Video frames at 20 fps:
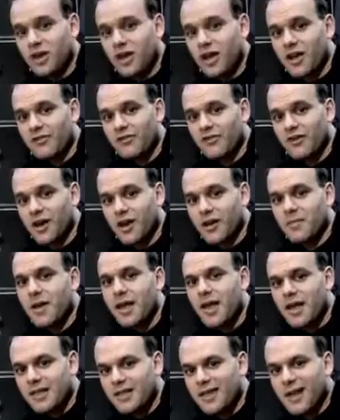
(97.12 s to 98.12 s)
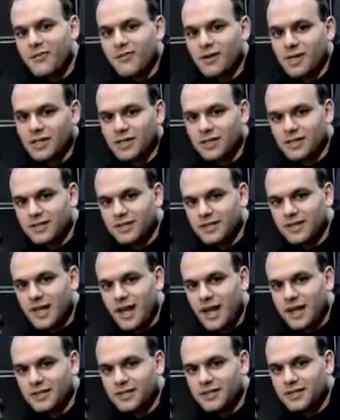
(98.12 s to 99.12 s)
diaphragm, that really is
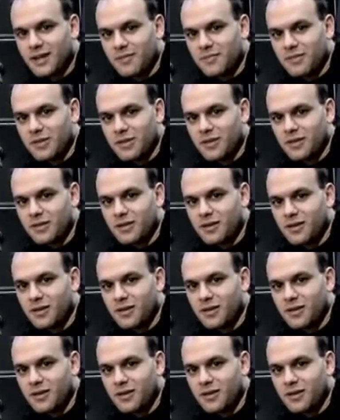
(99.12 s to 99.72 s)
saying something.